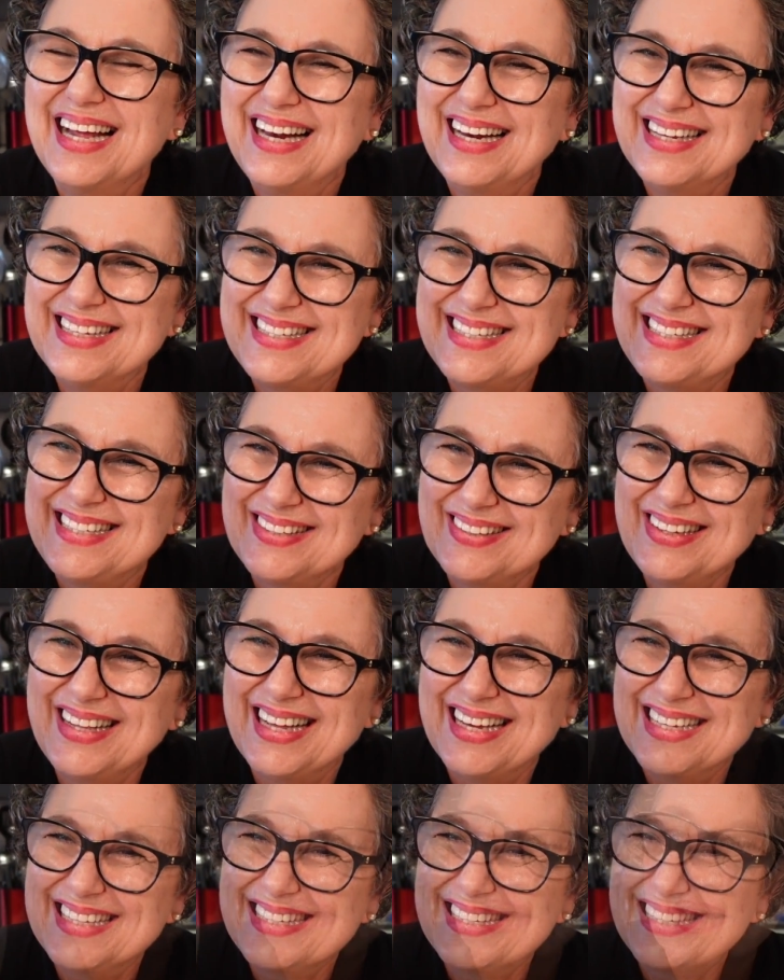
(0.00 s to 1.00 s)
Let's do
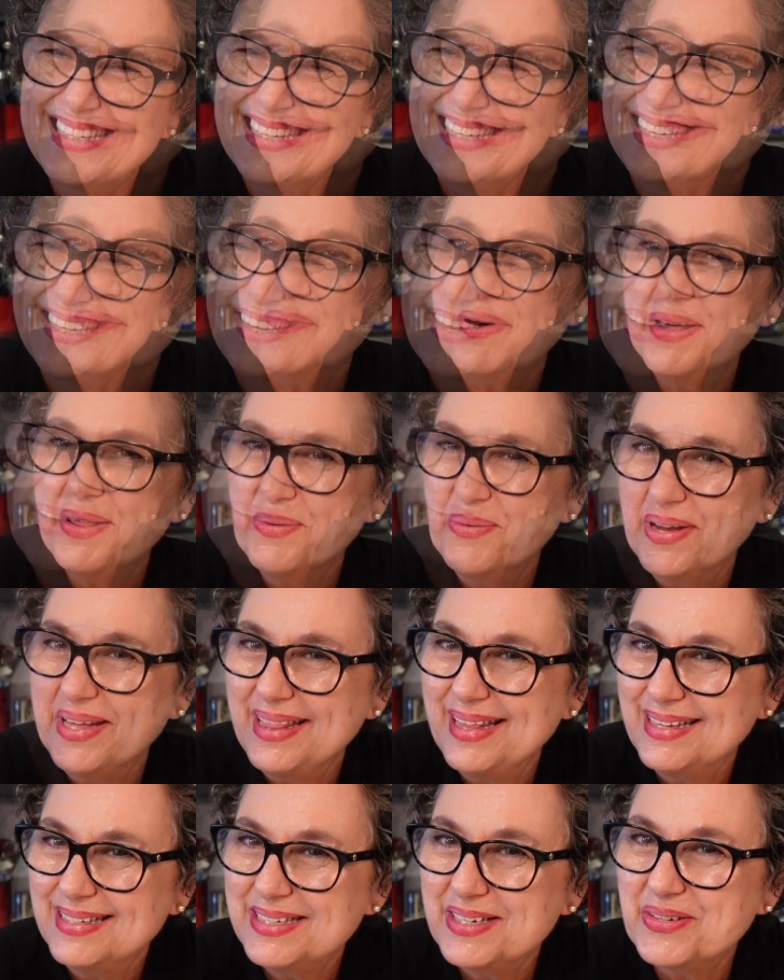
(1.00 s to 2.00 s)
this. By the way,
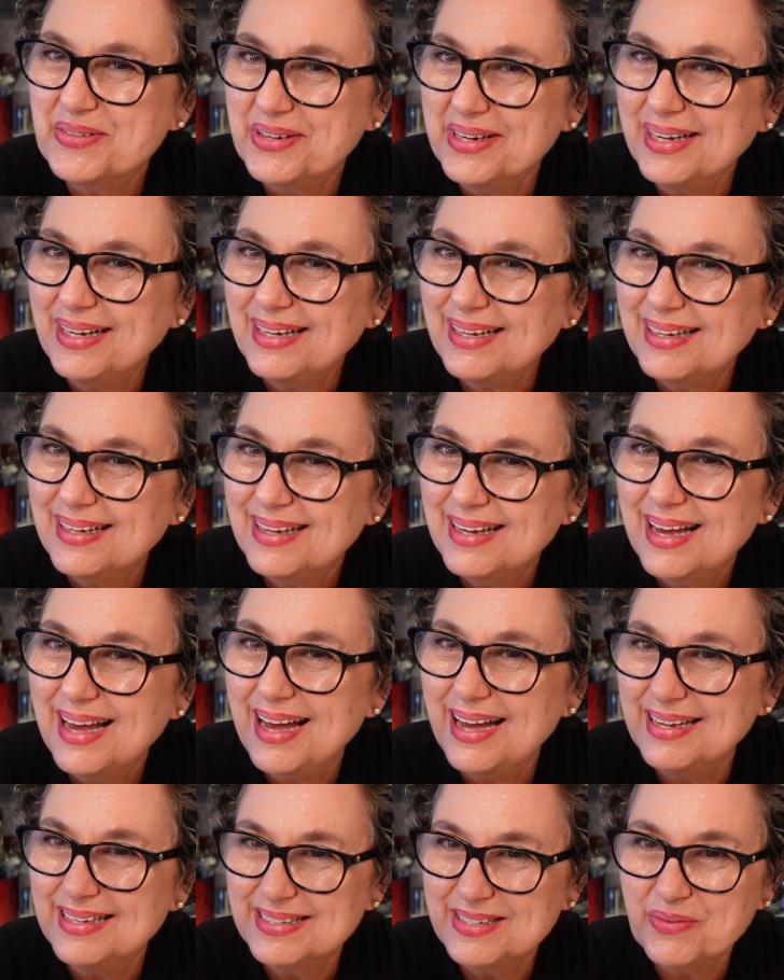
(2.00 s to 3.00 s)
this drink
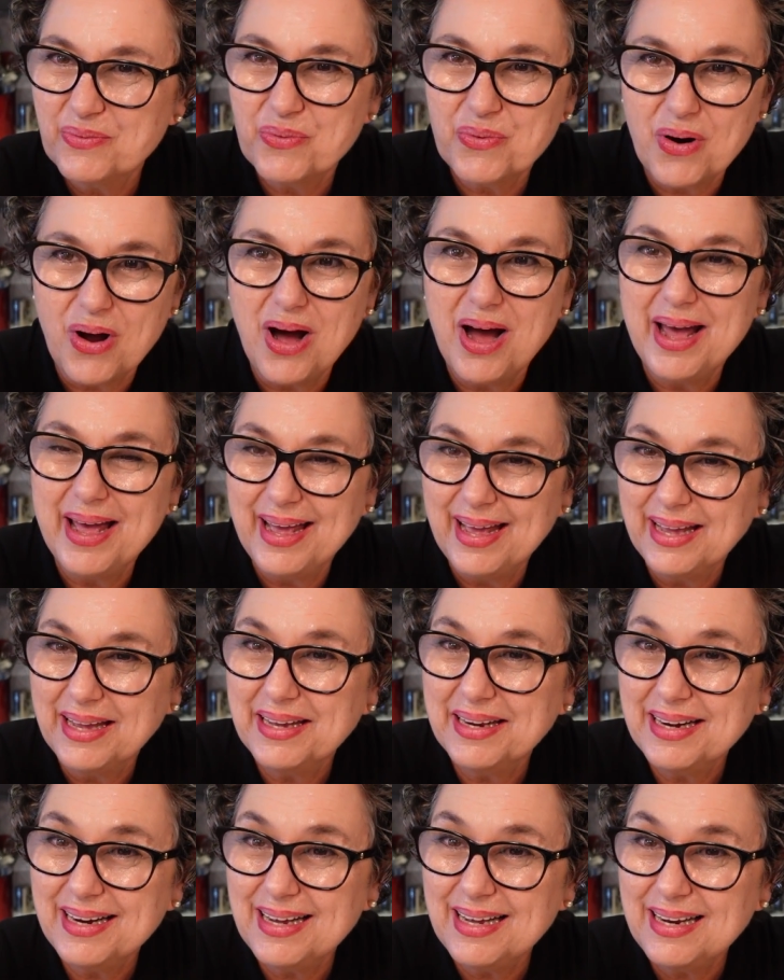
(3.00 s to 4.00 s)
has raw egg
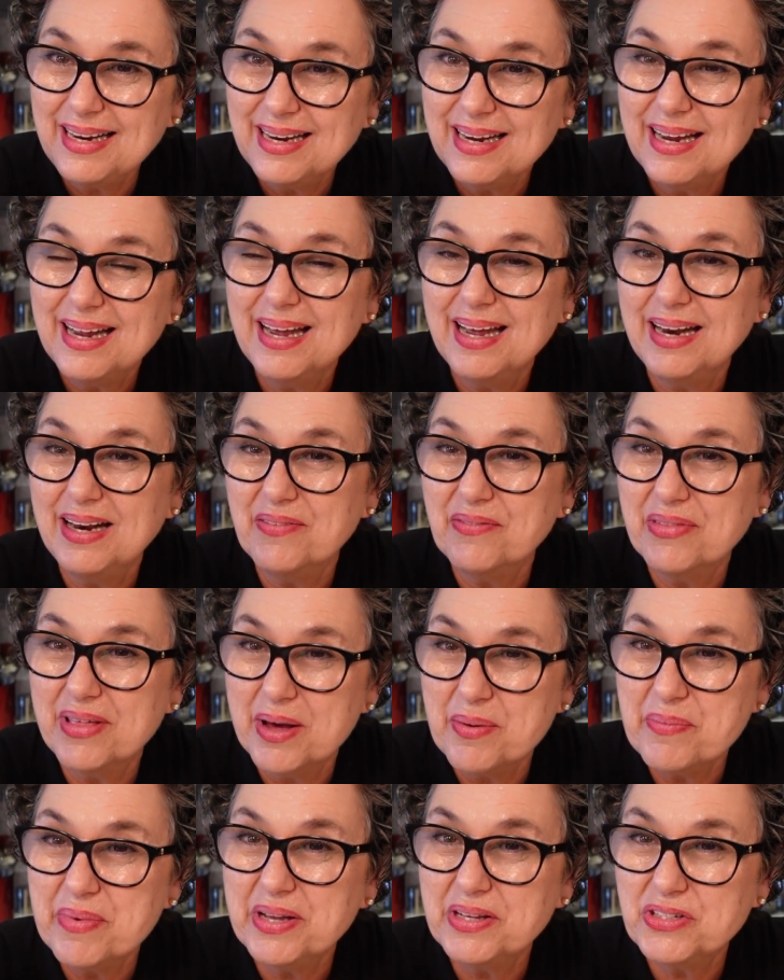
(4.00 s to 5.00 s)
in it, and if
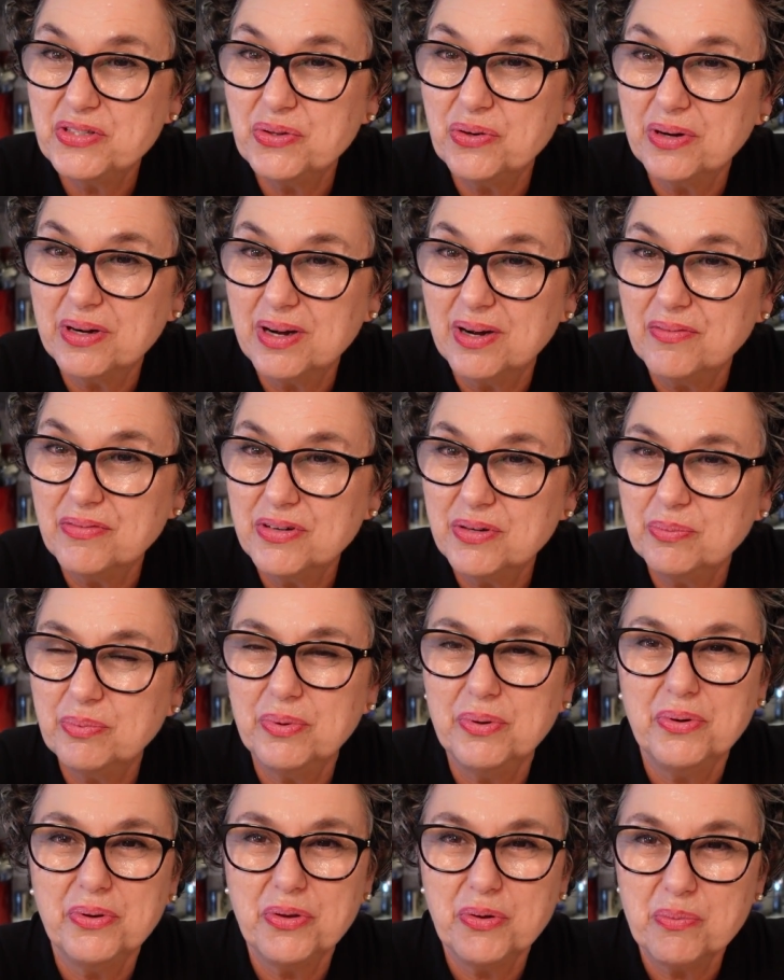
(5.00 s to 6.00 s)
that makes you
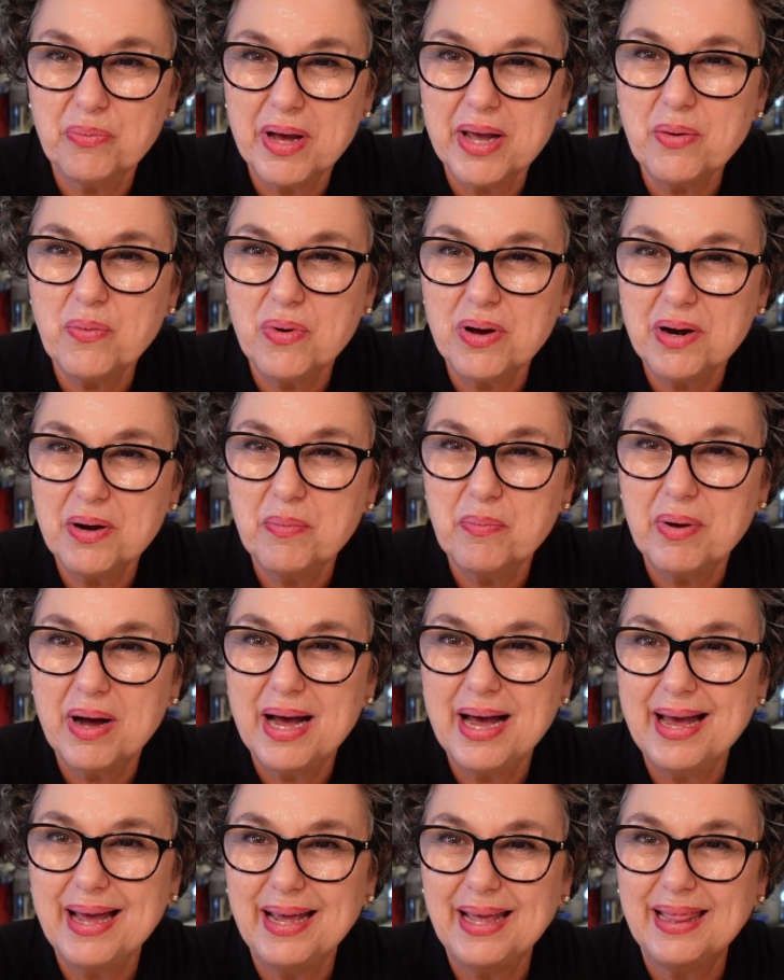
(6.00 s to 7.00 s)
uncomfortable, you might want to
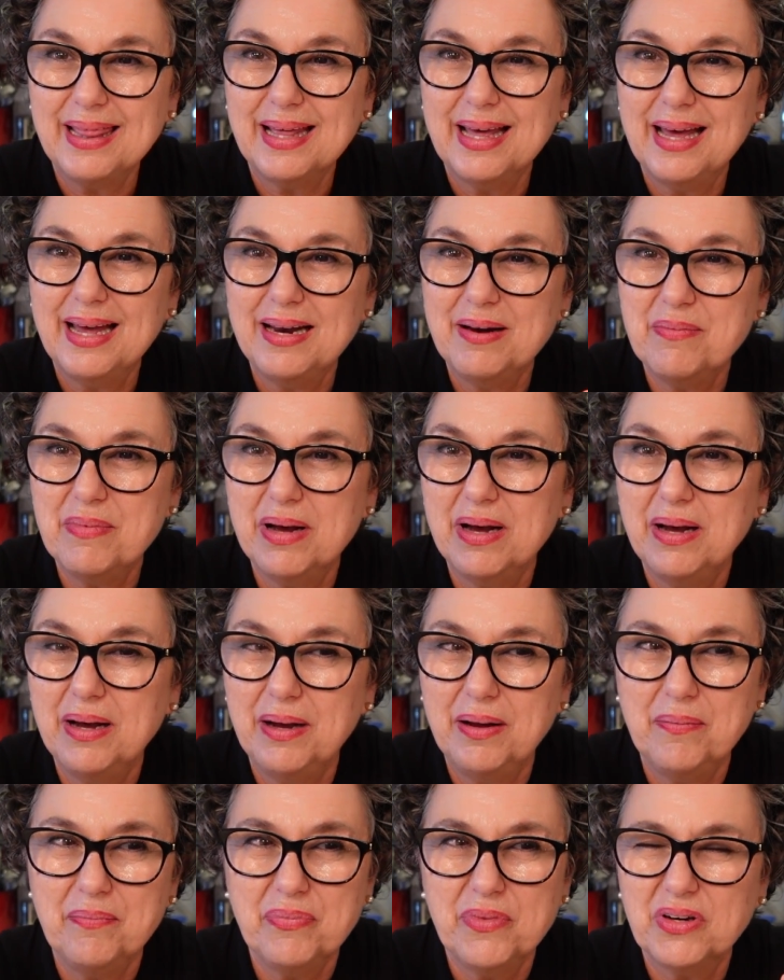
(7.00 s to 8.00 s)
buy
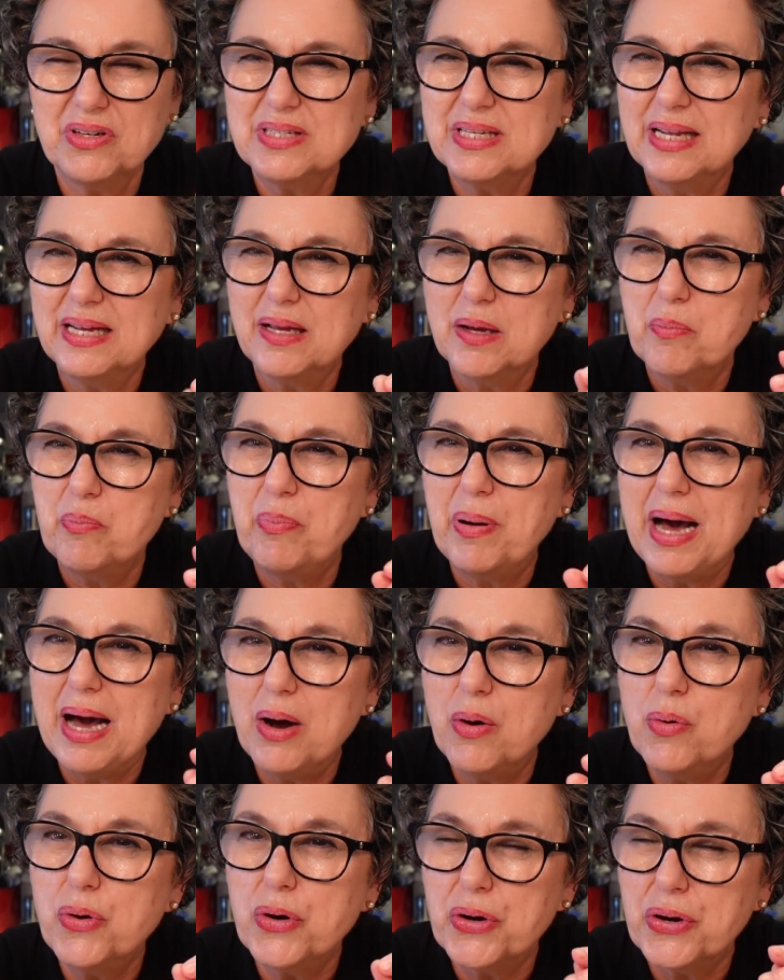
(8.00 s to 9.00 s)
that, there's like a
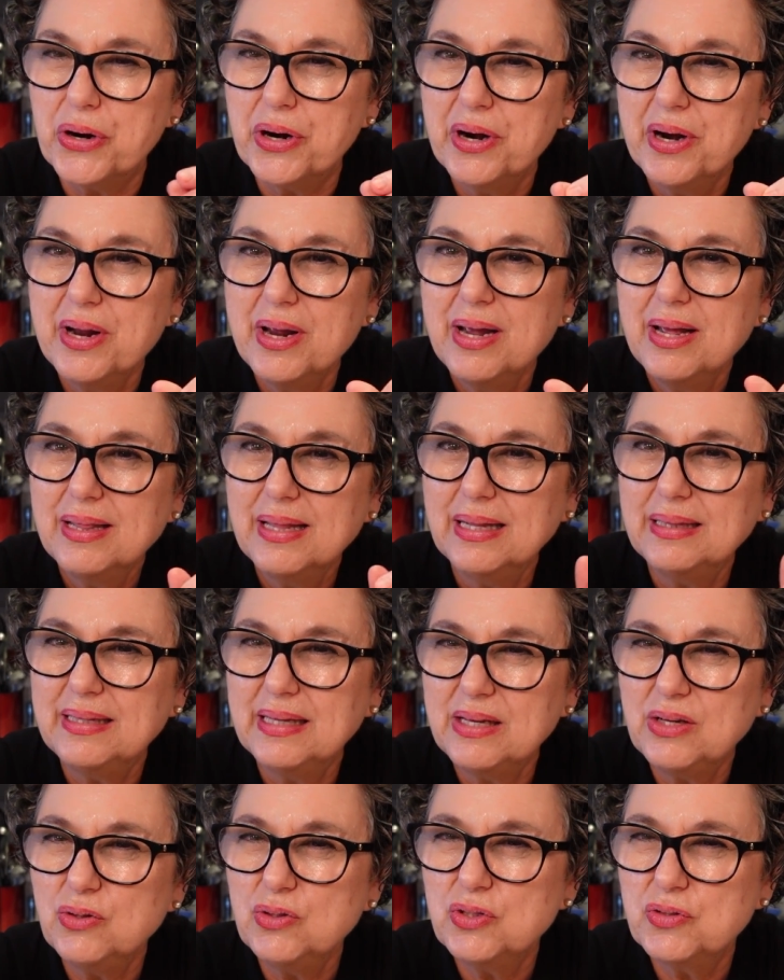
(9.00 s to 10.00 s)
powder that
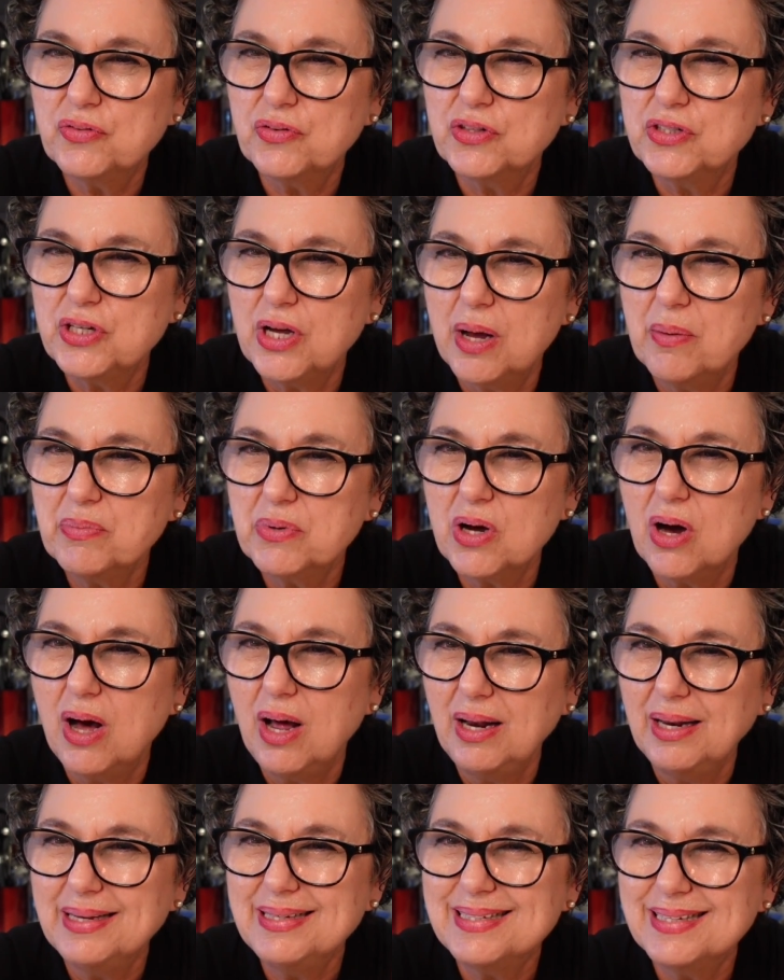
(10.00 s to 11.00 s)
they use for Tom
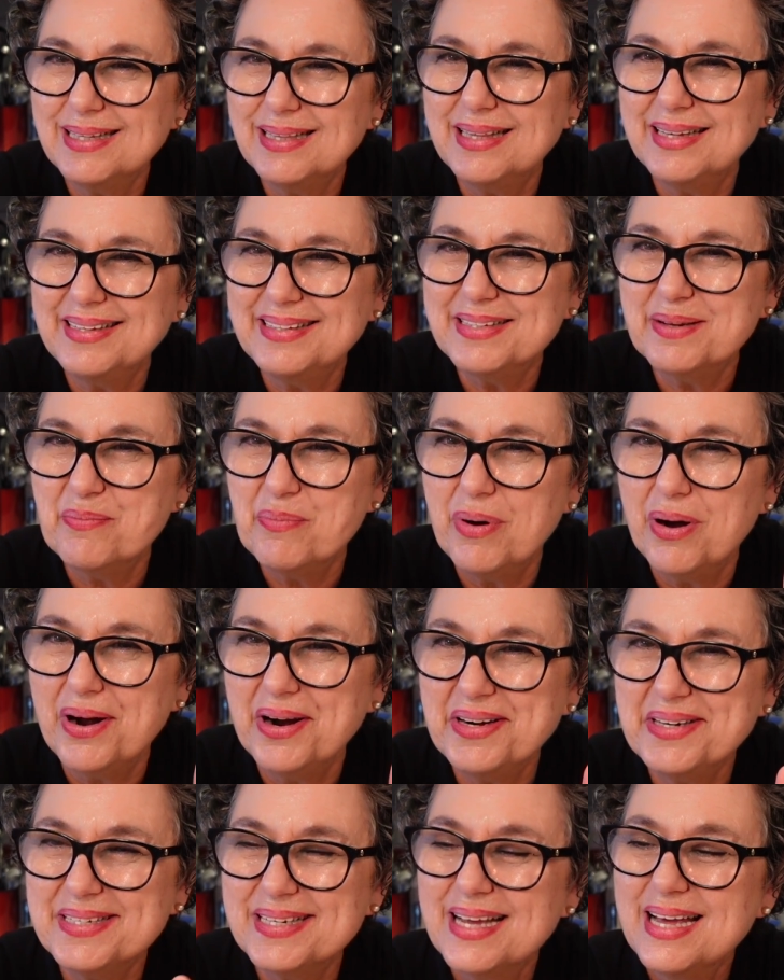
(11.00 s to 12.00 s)
Collins and things at
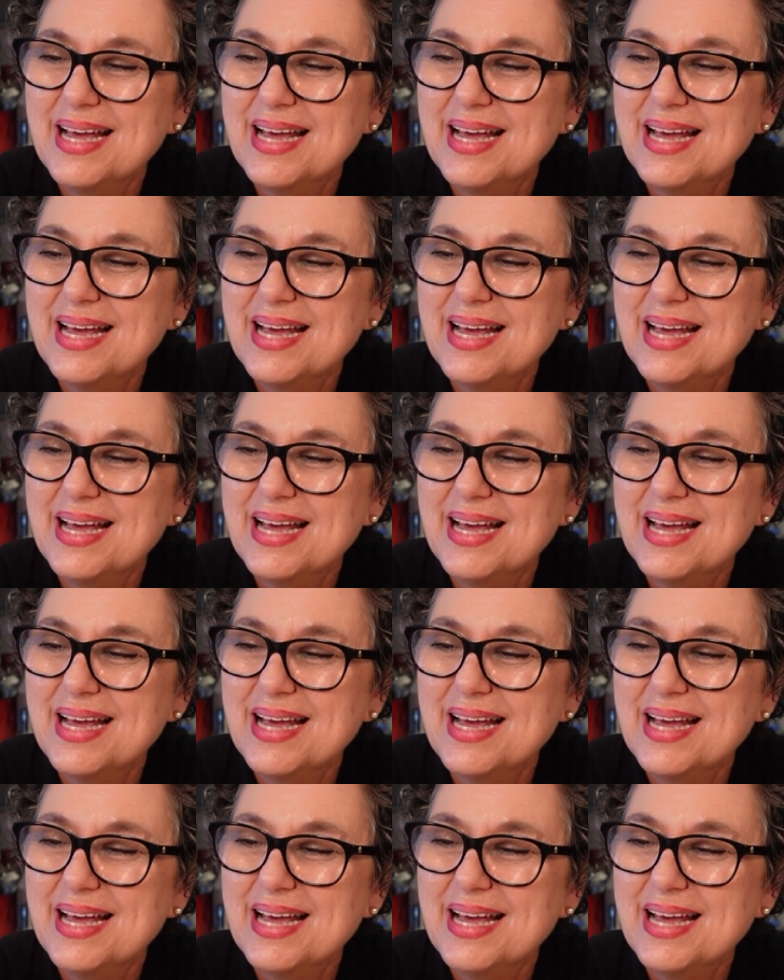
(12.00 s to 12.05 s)
bars,